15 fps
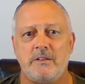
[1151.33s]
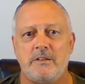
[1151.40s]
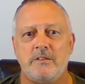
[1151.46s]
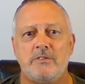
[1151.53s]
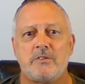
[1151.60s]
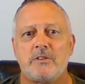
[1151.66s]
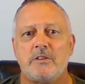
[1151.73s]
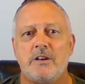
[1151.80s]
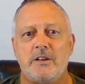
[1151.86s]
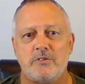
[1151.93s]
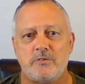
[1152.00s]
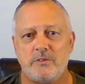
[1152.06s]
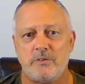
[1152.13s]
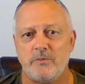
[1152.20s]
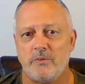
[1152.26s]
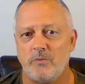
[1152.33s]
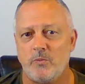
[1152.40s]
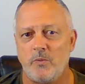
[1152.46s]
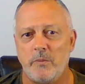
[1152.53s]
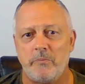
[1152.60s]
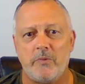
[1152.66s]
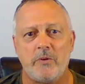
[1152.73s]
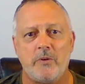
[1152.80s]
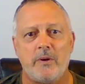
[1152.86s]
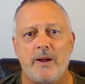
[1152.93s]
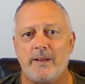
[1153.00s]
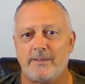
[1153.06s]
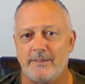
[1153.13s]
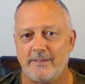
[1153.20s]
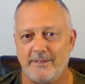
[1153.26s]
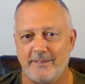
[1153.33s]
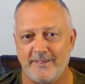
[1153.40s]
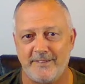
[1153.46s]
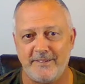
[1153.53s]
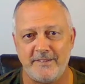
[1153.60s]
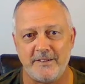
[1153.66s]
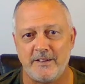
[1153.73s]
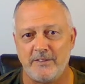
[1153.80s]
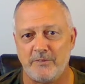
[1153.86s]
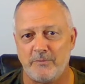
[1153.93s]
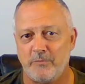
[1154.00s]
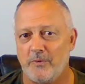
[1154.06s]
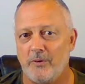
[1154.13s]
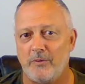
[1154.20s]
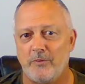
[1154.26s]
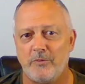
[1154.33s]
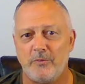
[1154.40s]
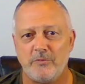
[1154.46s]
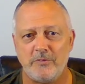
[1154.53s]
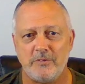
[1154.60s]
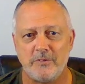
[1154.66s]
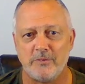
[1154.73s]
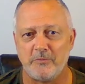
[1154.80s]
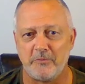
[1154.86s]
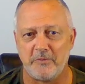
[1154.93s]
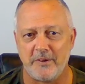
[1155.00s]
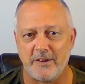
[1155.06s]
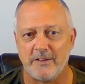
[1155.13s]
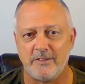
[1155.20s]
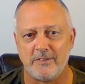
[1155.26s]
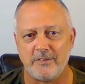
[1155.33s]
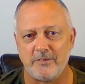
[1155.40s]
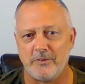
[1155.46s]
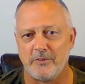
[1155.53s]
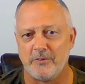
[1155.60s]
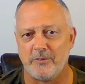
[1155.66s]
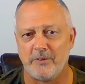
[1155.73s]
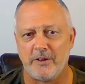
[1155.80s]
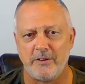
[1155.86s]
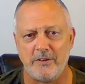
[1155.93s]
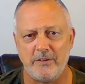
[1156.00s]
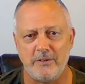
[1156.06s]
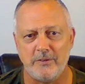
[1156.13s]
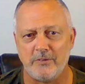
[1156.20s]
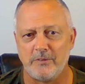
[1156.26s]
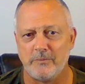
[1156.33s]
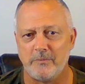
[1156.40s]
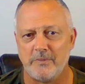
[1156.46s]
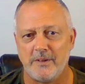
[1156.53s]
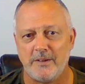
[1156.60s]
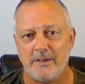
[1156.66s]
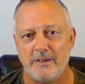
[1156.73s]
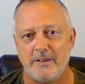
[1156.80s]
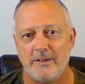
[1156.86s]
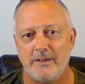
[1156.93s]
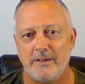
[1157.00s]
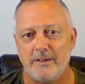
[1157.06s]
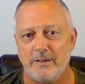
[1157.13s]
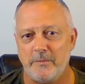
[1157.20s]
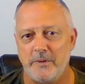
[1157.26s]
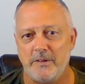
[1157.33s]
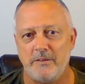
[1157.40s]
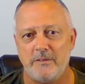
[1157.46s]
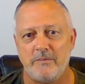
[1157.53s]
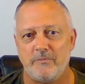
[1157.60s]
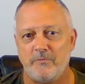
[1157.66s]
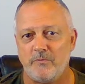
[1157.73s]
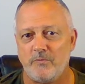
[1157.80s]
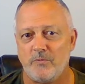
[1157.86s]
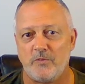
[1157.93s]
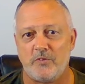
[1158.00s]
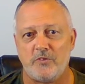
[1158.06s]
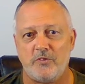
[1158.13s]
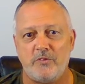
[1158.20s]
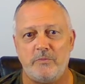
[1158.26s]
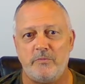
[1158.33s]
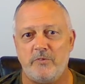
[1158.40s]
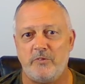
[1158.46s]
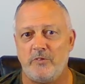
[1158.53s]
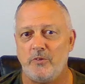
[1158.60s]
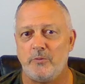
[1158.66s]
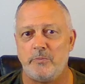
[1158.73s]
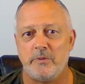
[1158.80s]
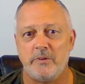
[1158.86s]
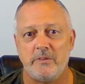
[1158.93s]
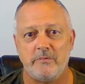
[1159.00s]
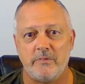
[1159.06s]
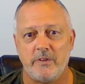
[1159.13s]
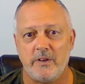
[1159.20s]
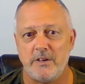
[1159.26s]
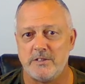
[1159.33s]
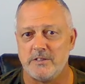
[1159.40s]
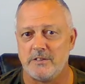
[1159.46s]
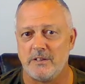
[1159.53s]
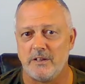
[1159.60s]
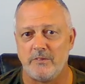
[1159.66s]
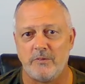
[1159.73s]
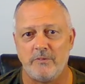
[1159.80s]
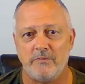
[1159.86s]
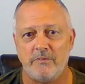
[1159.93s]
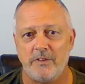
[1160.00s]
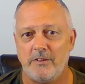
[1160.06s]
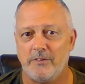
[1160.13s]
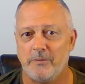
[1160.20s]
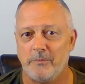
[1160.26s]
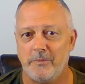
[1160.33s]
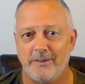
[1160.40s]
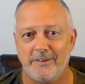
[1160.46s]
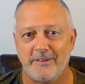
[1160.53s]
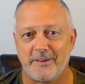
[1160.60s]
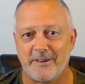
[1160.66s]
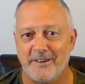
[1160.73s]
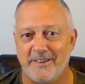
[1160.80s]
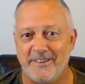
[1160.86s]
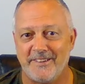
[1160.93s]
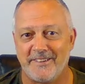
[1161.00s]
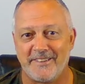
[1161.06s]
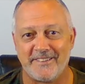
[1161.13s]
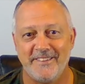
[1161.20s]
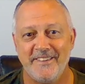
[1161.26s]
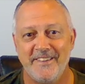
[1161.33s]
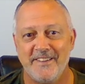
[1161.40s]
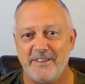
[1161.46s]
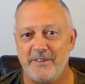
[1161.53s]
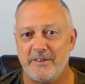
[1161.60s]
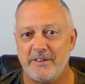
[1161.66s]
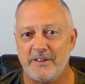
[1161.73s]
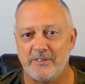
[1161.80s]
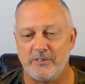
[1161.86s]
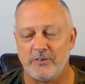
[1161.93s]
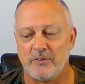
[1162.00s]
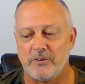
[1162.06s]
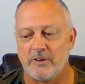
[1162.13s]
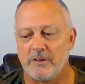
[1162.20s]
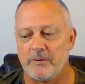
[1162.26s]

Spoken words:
in your country would whip their asses. You guys own your own guns, you all know how to use them. I mean, stupid invasion to ever invade America. Because you